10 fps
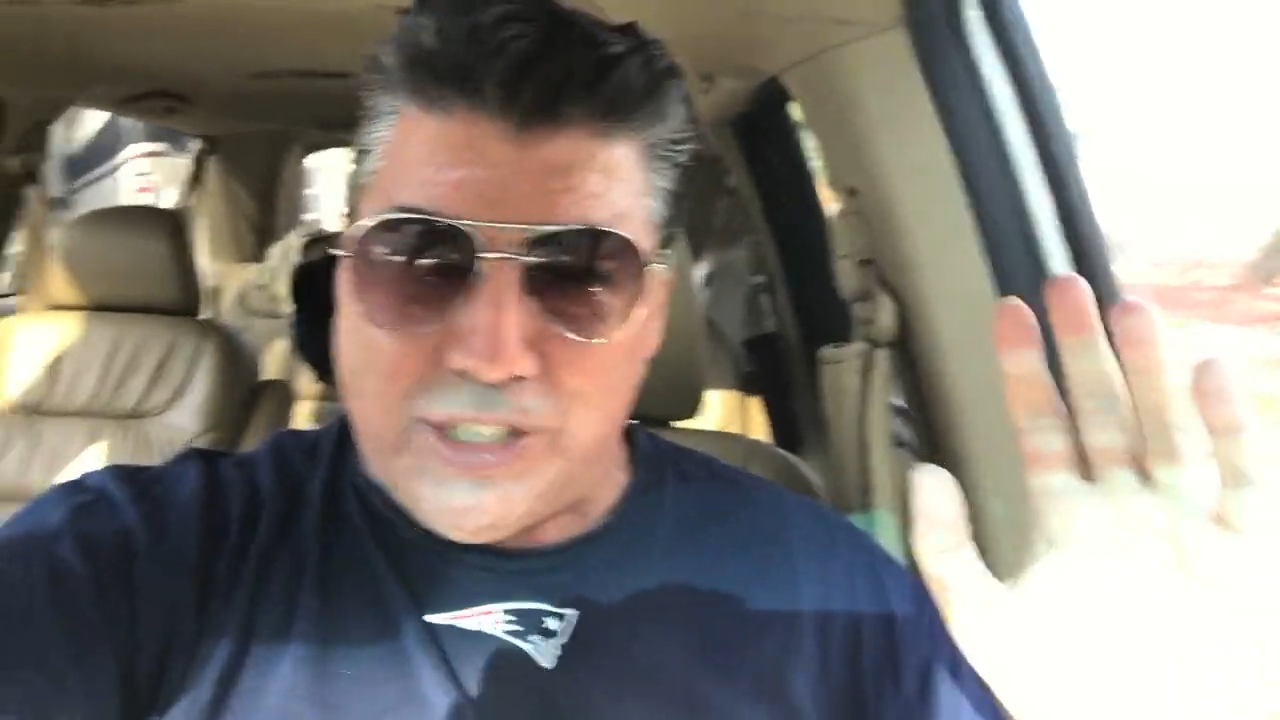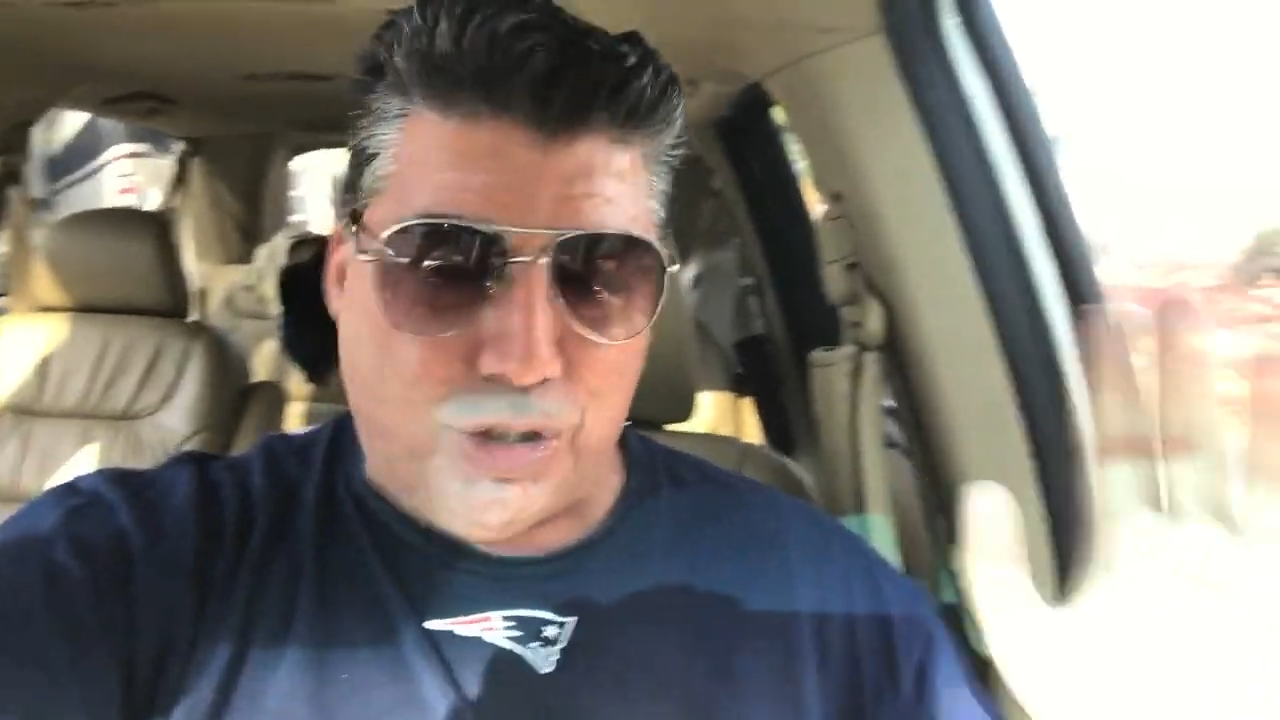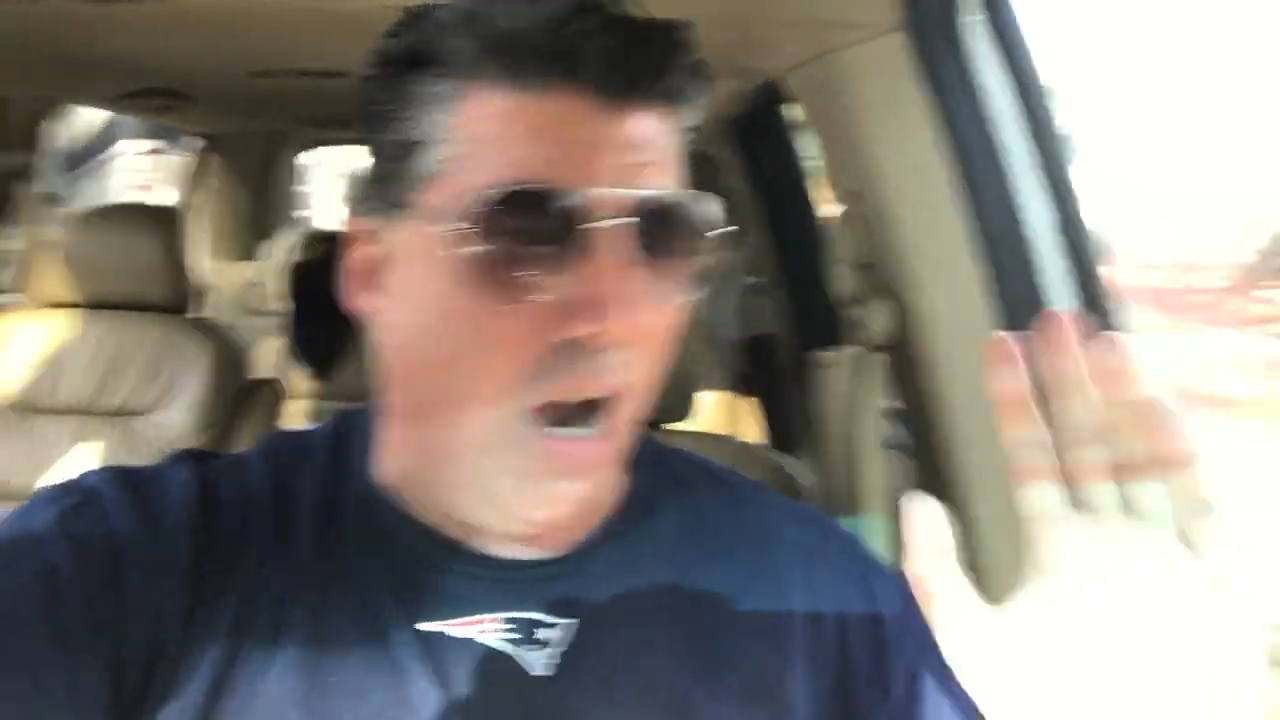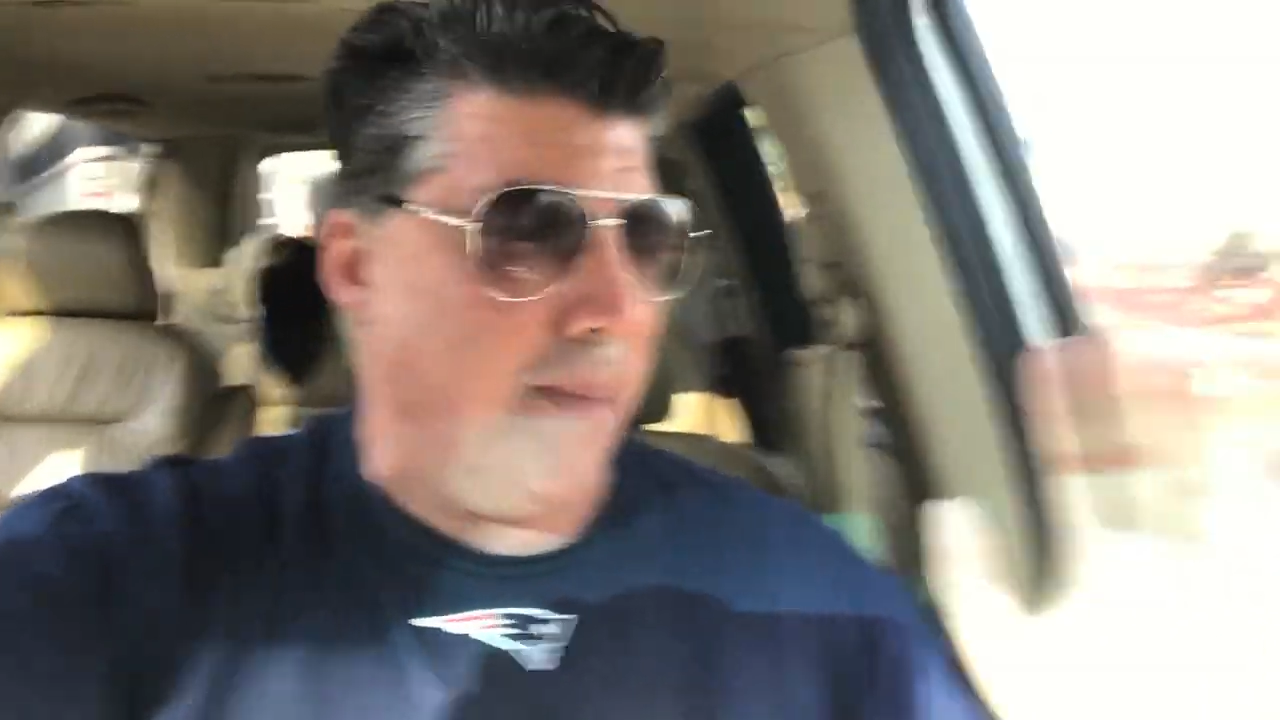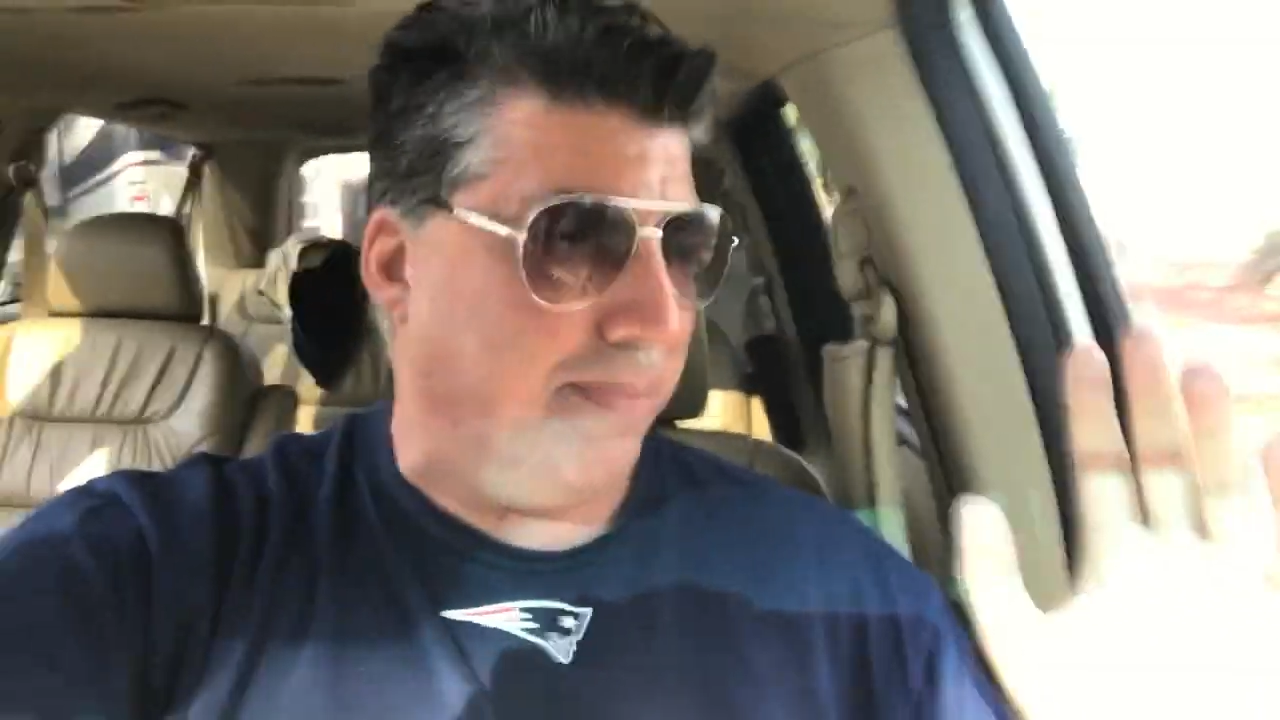
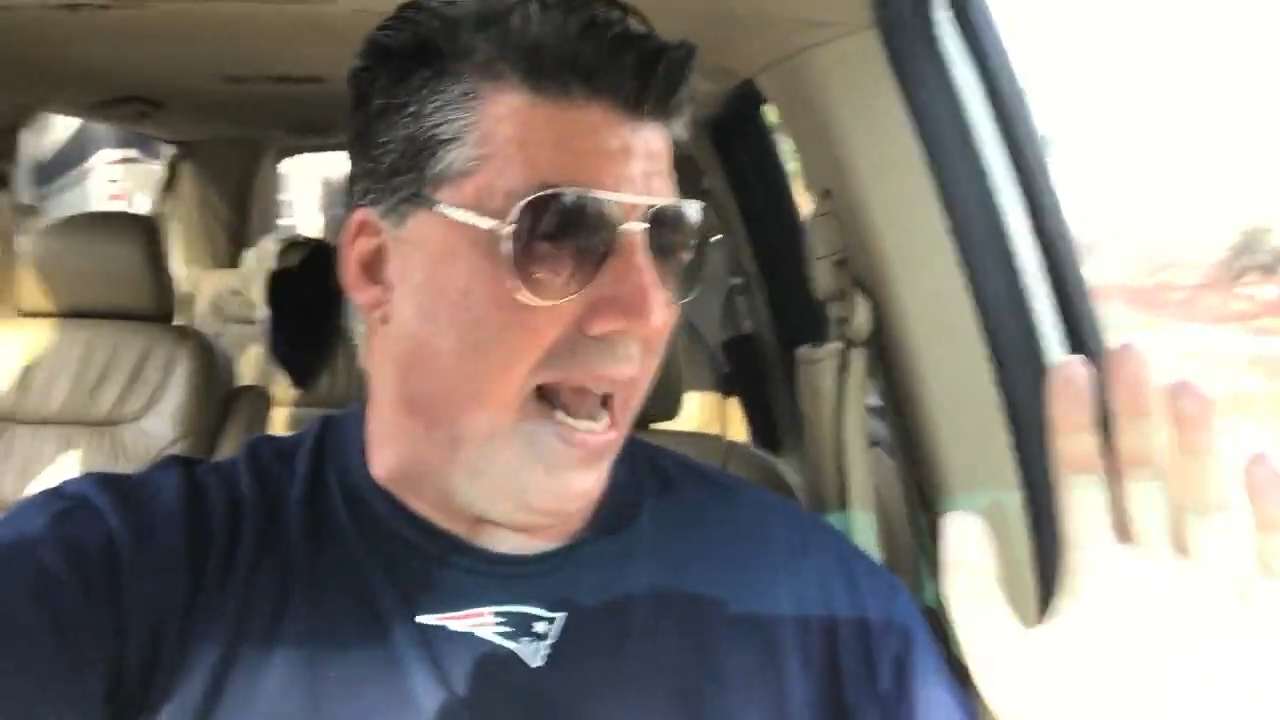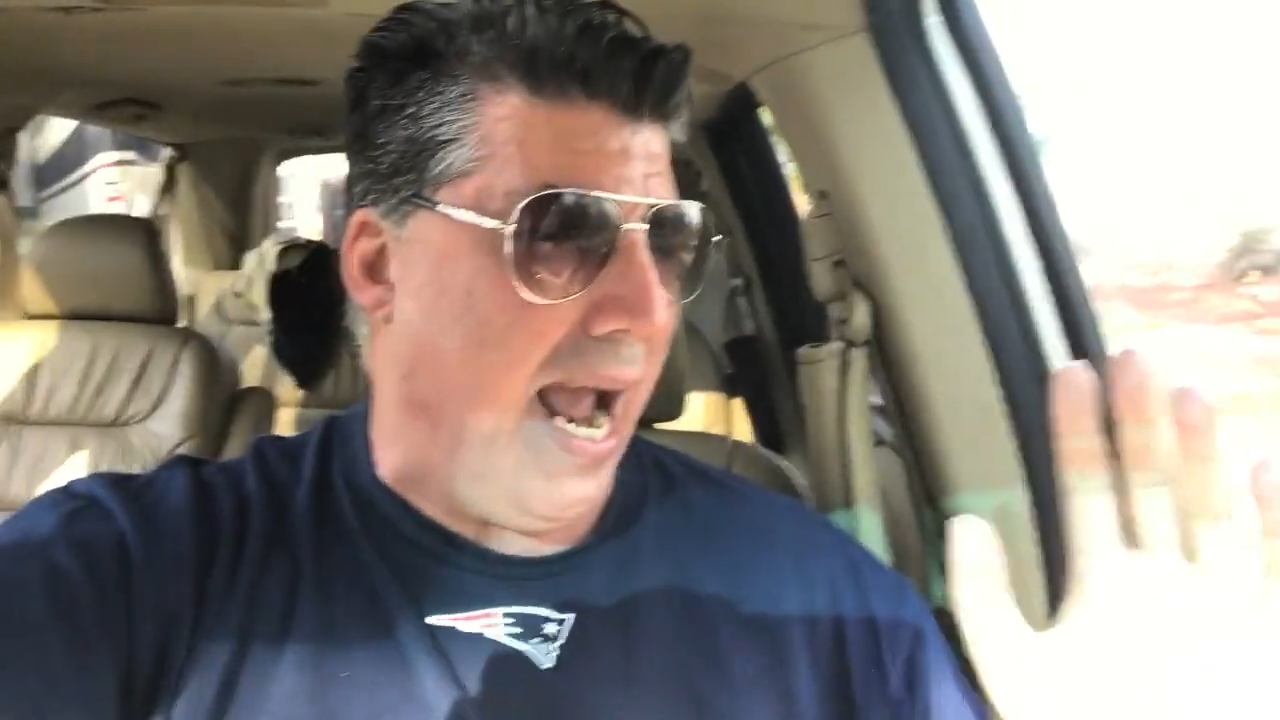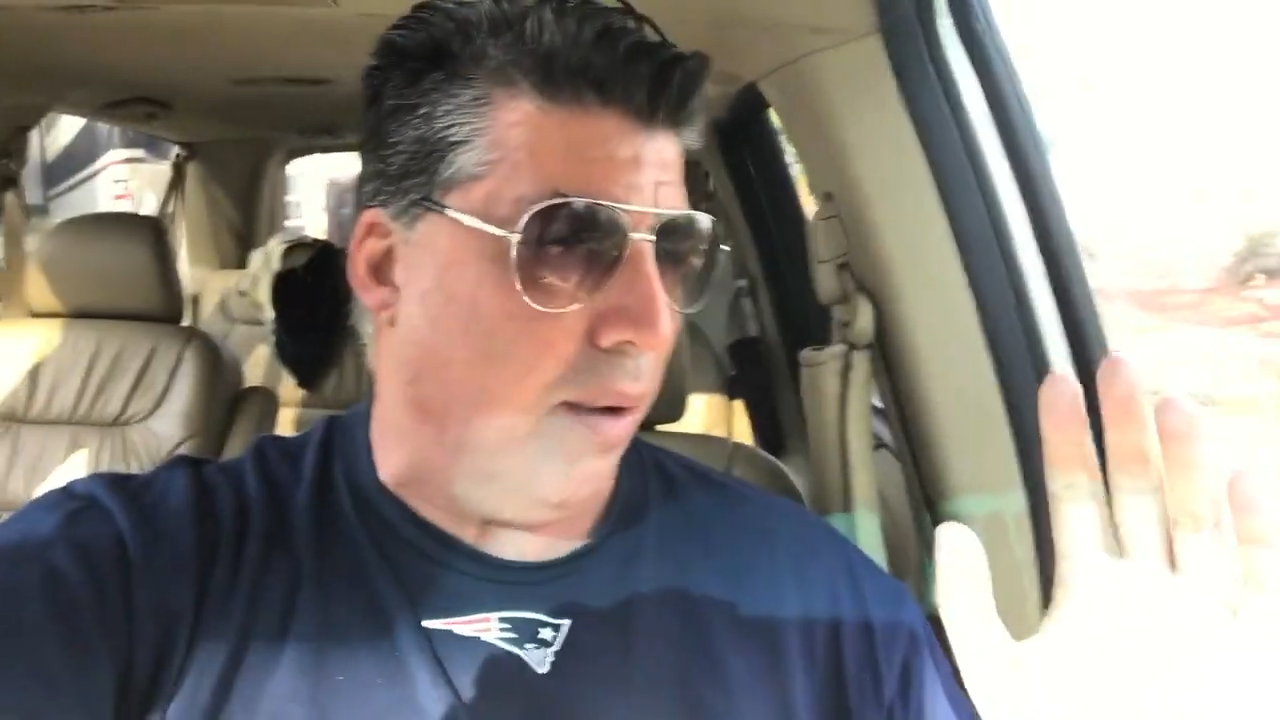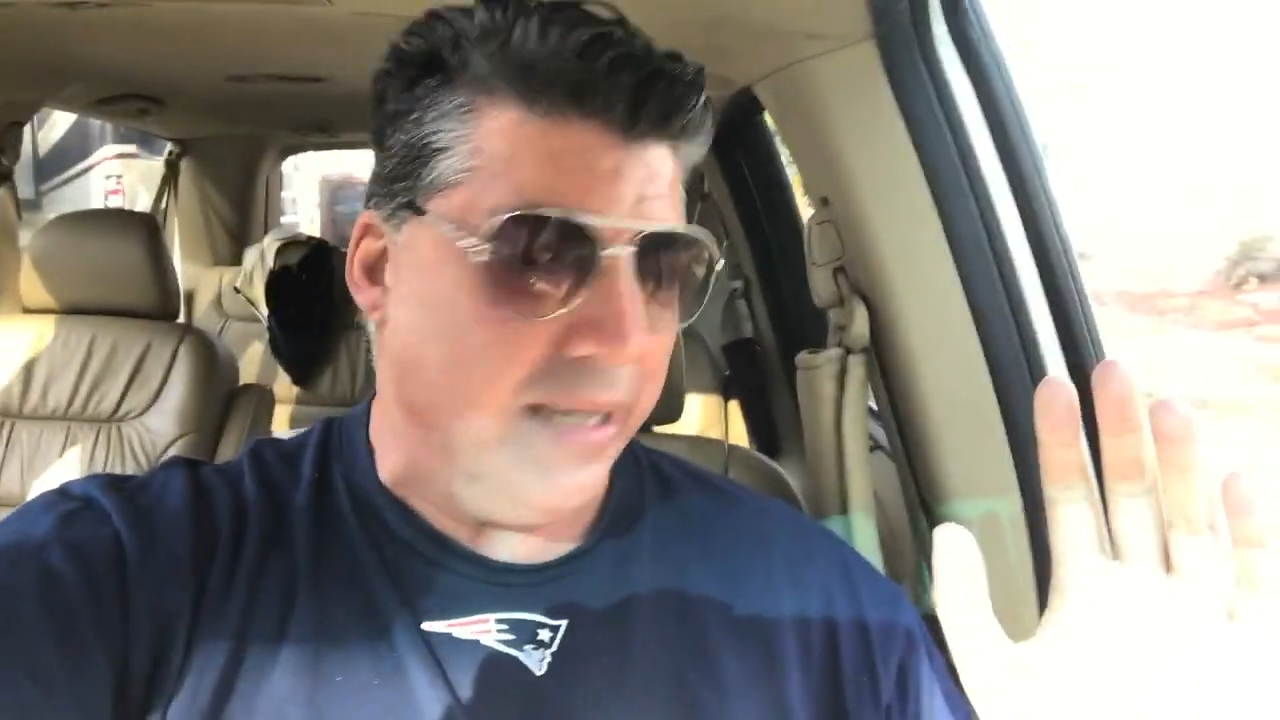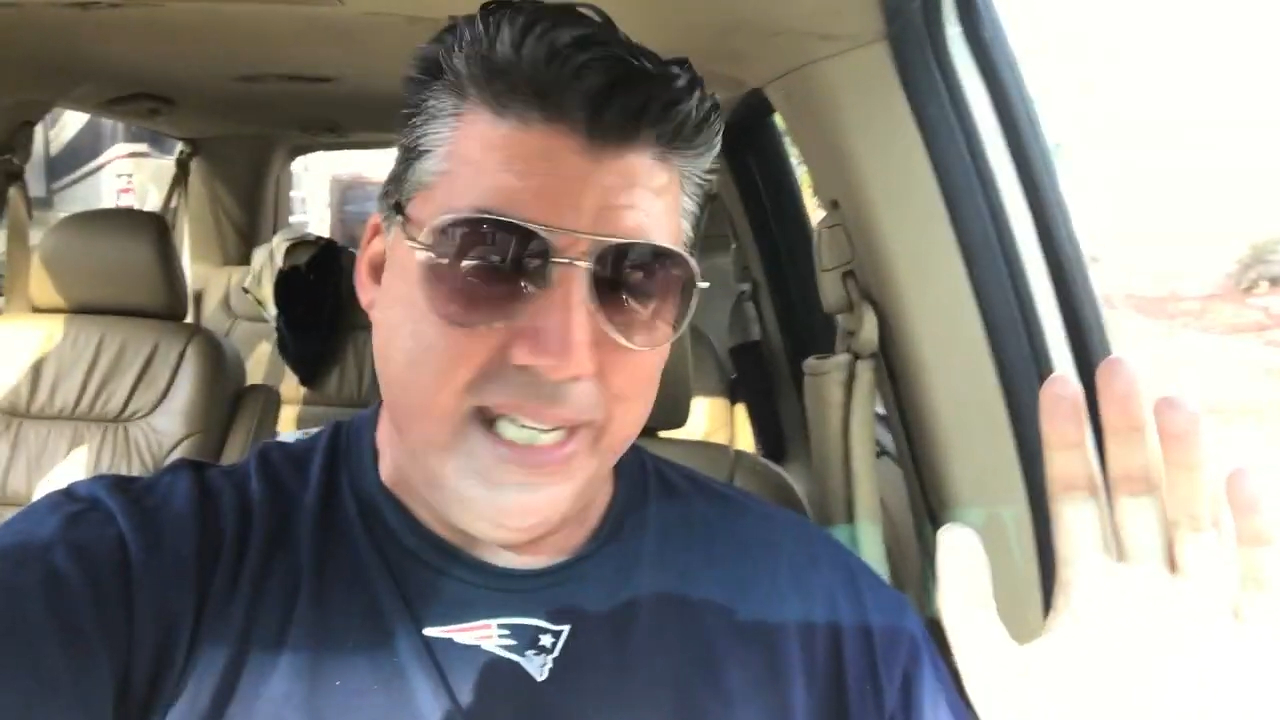shop now.